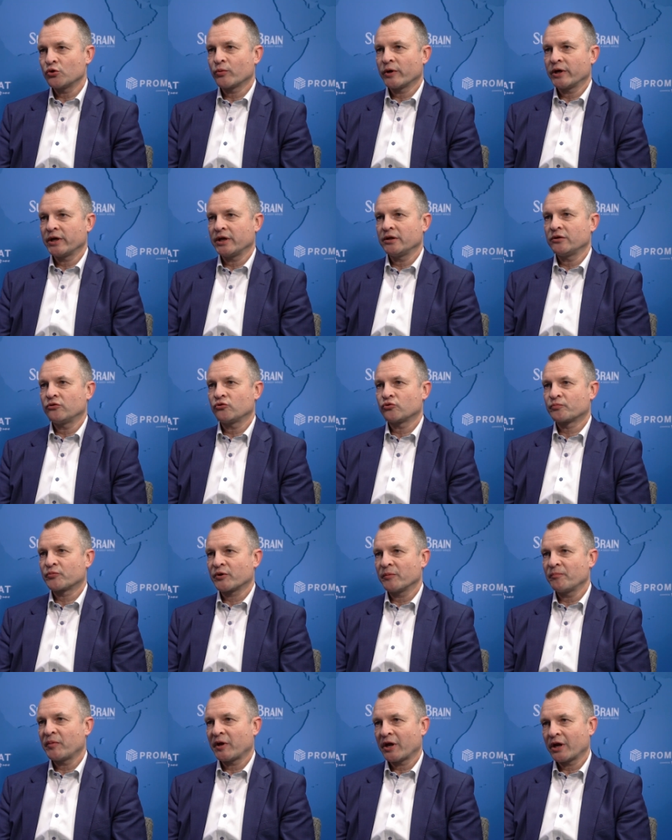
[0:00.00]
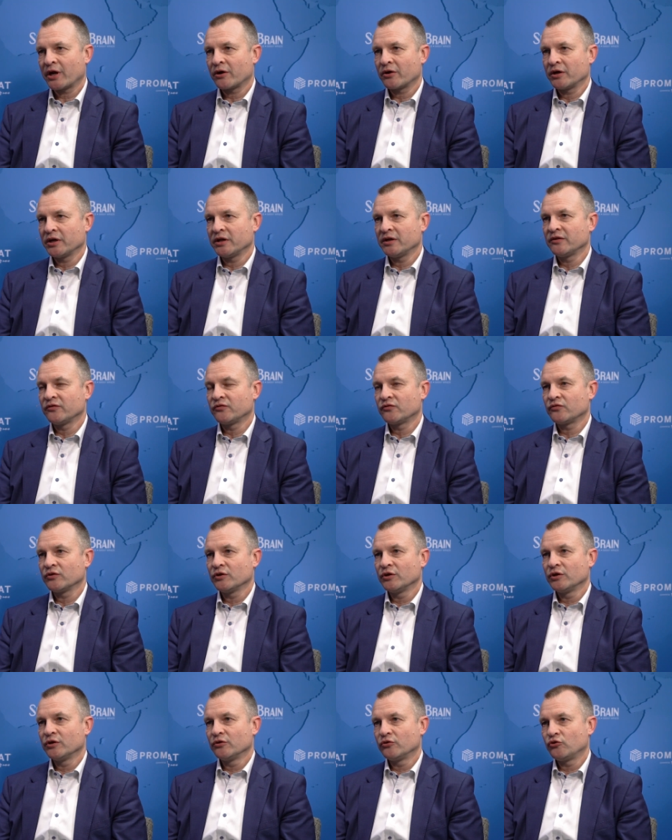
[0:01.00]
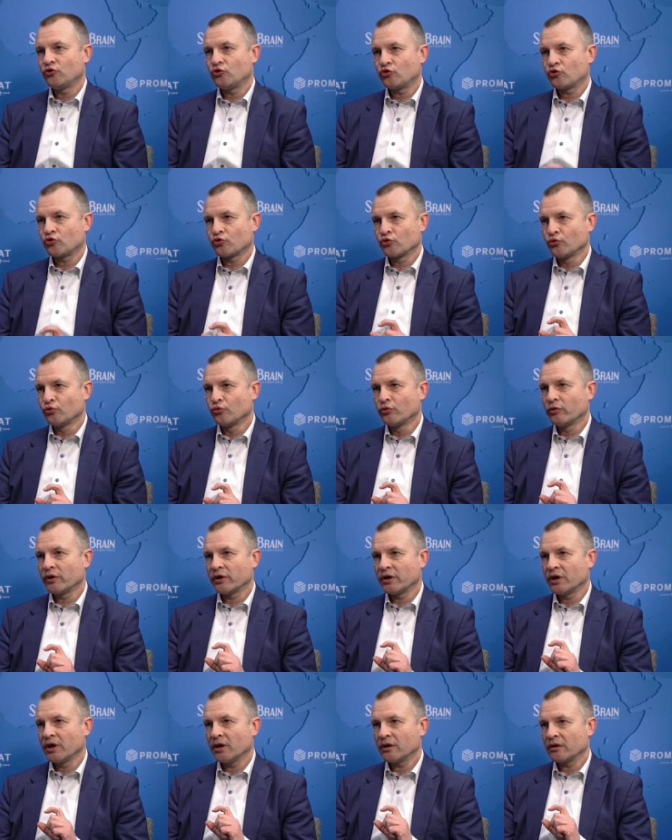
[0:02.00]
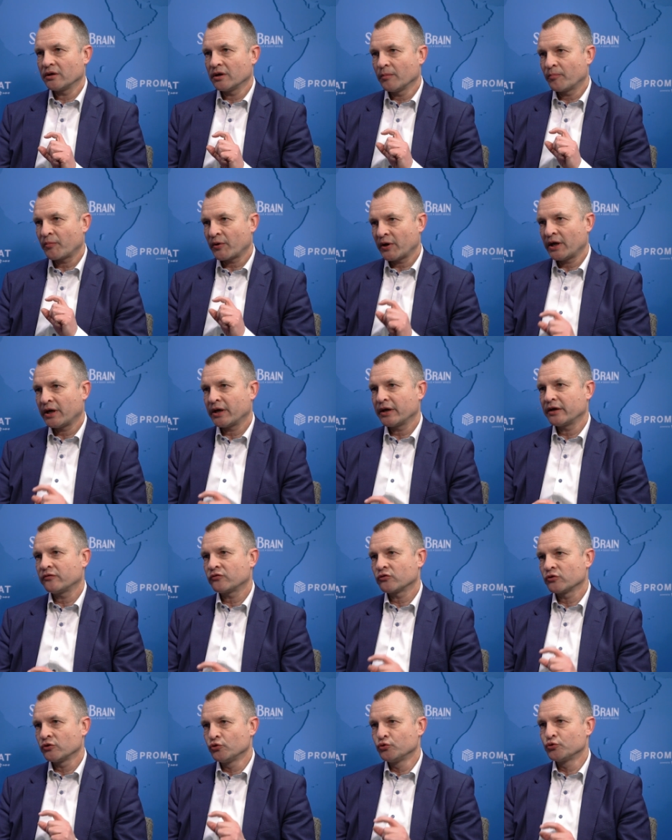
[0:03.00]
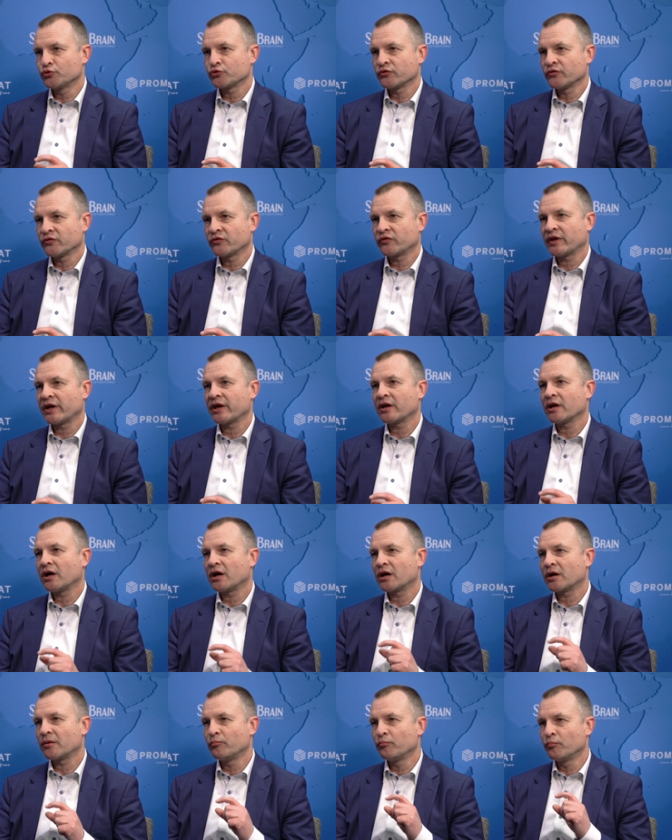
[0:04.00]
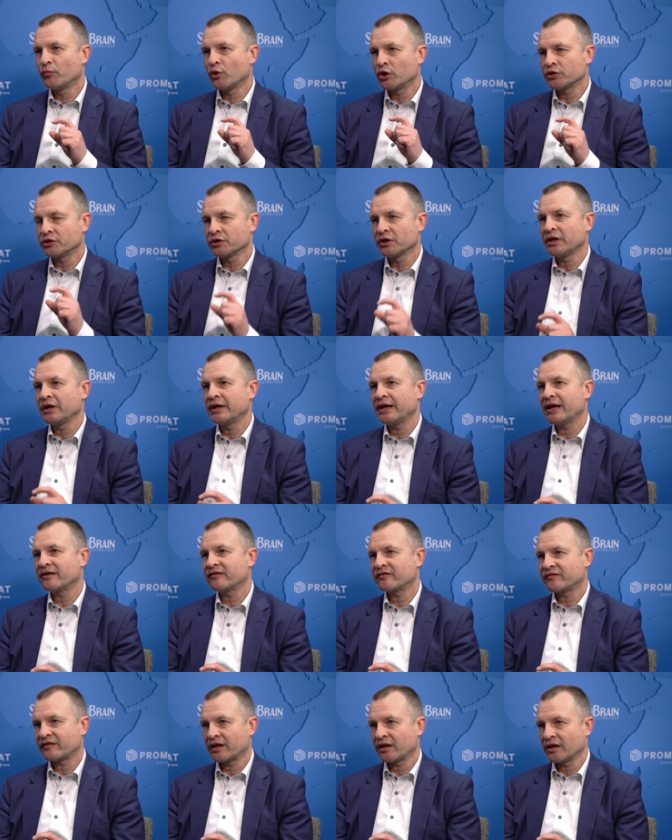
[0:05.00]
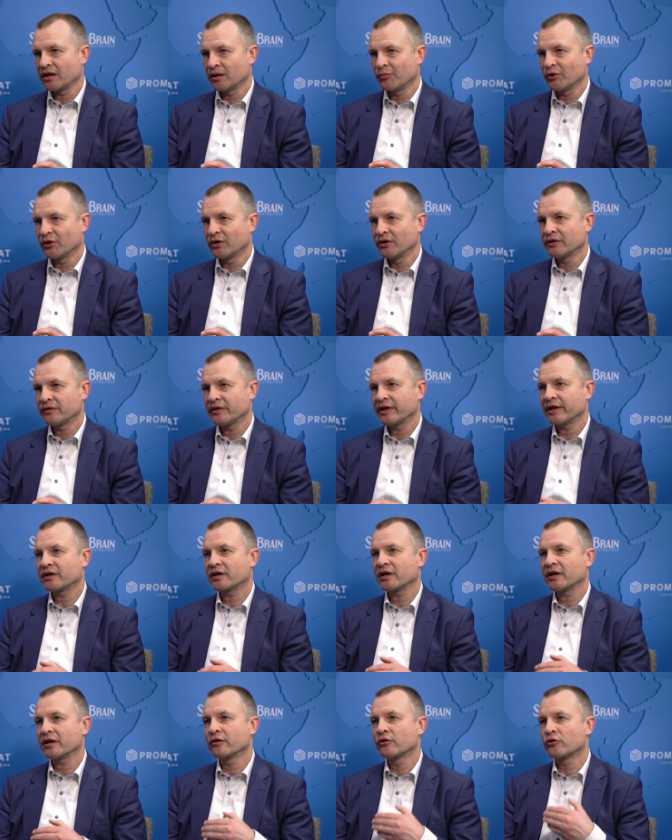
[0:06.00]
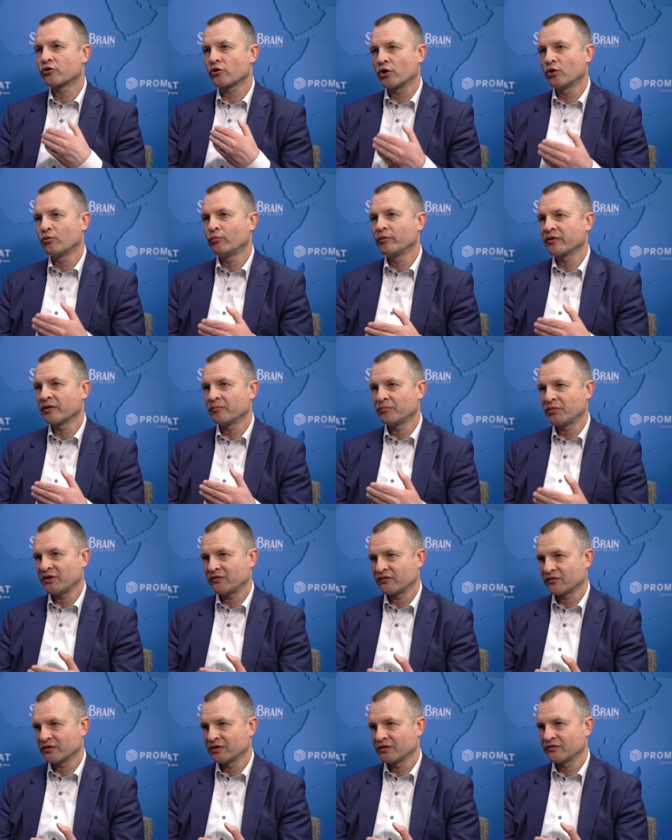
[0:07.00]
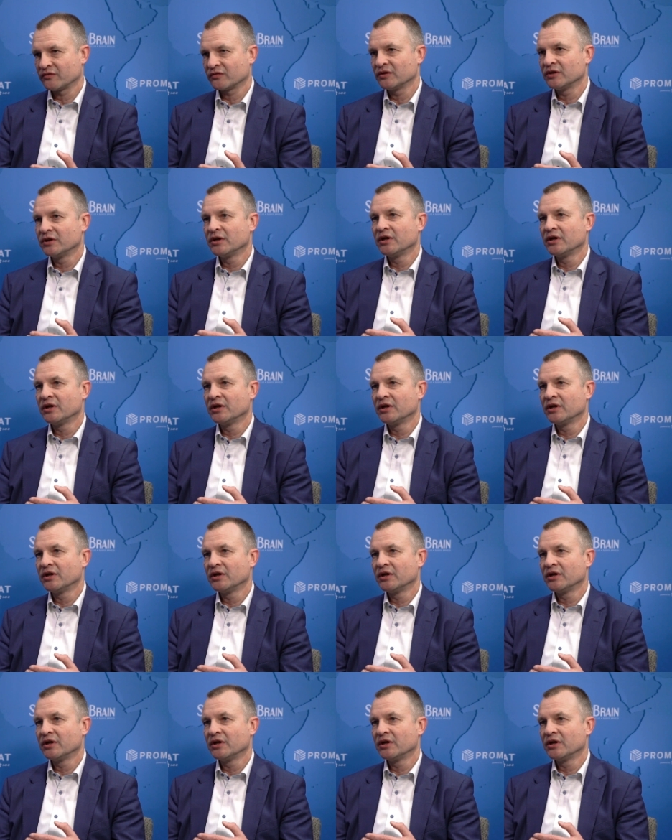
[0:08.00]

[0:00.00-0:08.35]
way to prepare is to apply solutions that are modularly extendable, that can grow with the business,